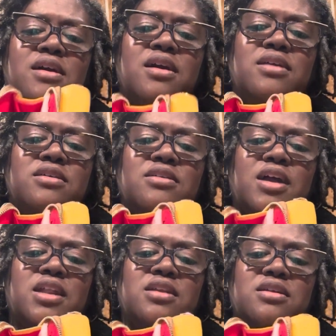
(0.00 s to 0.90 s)
And then you
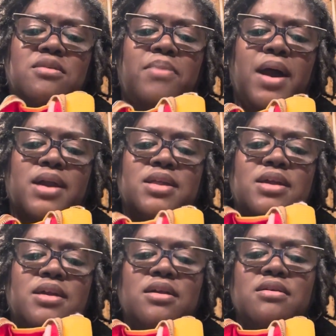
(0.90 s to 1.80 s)
got another pocket
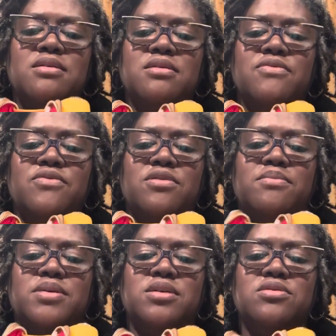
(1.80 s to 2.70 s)
here for your
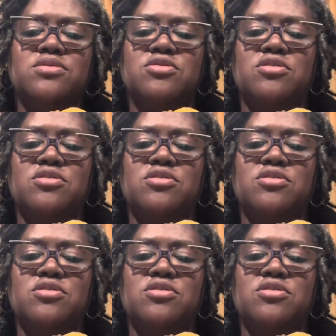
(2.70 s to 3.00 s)
bills,